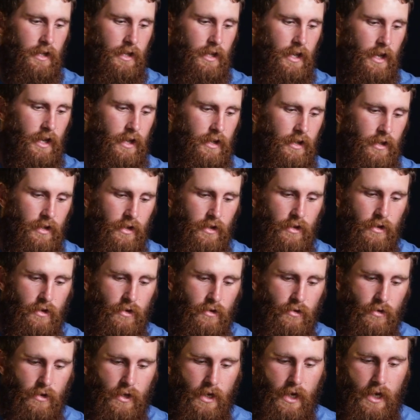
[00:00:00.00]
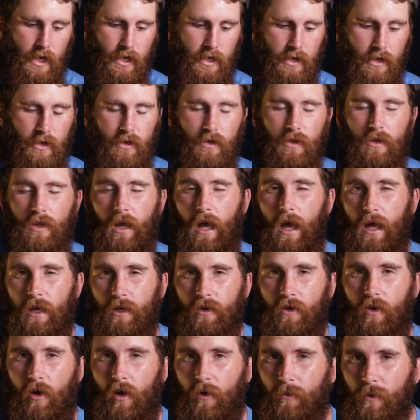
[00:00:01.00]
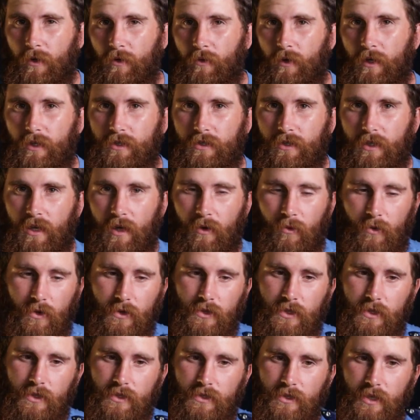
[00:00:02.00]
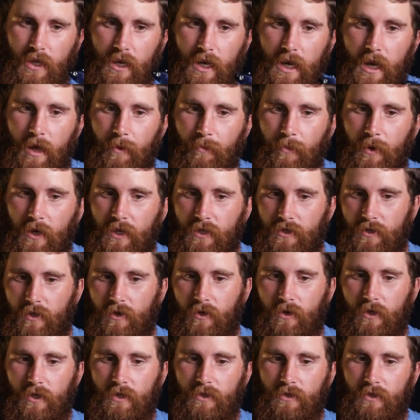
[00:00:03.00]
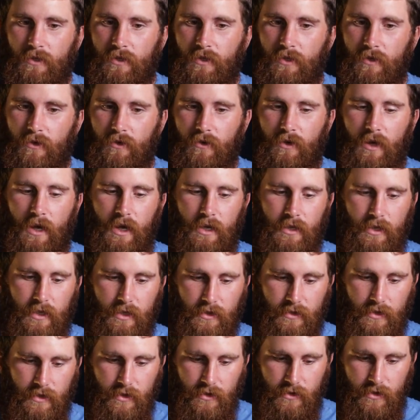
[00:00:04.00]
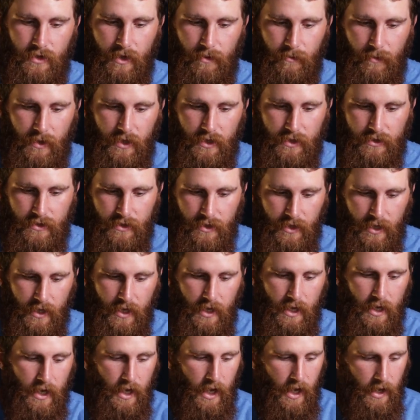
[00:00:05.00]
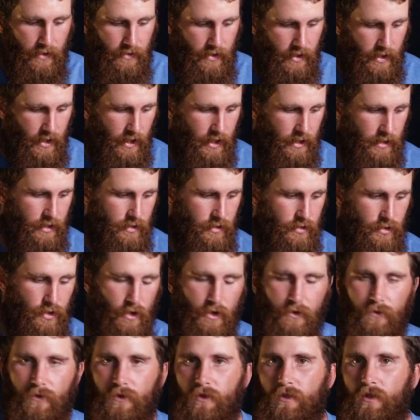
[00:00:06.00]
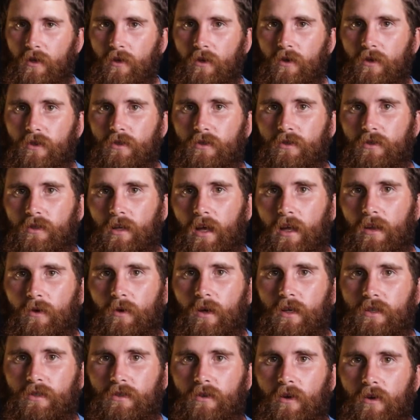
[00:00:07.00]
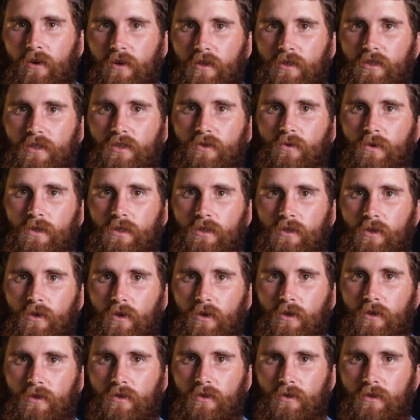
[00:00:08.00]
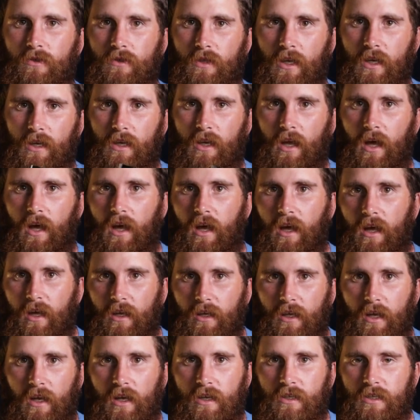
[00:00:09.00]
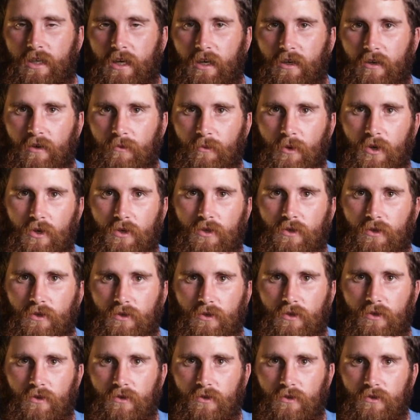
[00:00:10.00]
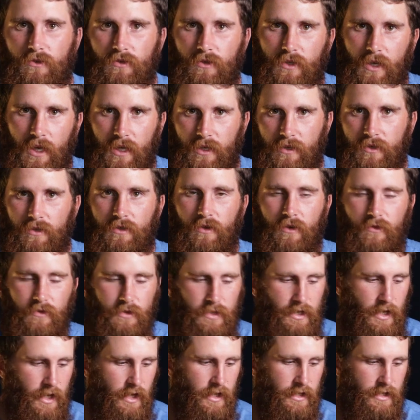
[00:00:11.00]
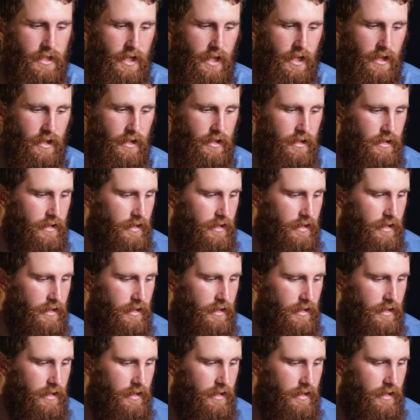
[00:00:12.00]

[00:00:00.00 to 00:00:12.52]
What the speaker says: Okay, you get the uncommon ones in our waters, the lipless lures. Alright, these are the tremblers. And then you get the surface lures, otherwise known as squid skirts, that are yellowtail commercials used to catch, obviously, yellowtail.